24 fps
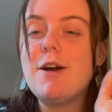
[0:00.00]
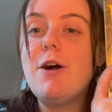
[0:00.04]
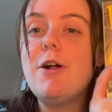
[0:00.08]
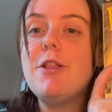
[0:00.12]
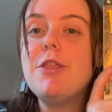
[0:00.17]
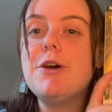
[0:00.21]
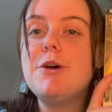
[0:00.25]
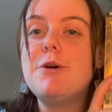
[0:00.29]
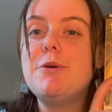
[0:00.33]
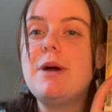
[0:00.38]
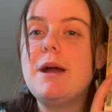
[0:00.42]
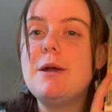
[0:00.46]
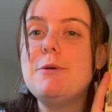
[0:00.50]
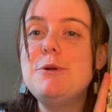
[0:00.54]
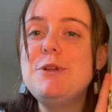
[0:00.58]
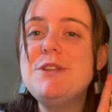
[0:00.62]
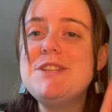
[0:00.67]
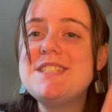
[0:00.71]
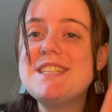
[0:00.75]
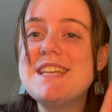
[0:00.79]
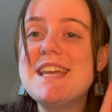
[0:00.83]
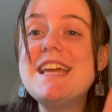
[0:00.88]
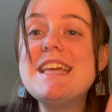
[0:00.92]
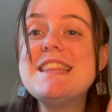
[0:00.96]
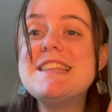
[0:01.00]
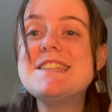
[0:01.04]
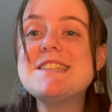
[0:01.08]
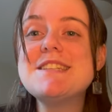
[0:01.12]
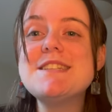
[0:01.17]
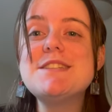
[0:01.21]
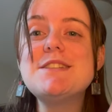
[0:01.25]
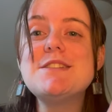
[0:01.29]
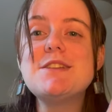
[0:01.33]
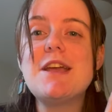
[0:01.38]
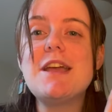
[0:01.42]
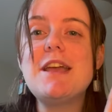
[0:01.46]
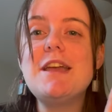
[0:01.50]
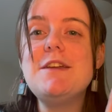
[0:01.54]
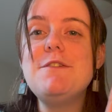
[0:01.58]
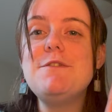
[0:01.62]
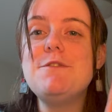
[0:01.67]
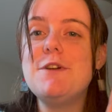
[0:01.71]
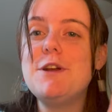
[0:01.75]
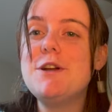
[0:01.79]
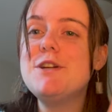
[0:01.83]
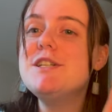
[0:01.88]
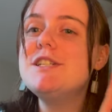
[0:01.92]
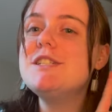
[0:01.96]
although I will say this is a
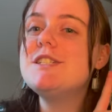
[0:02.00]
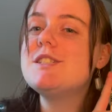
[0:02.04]
very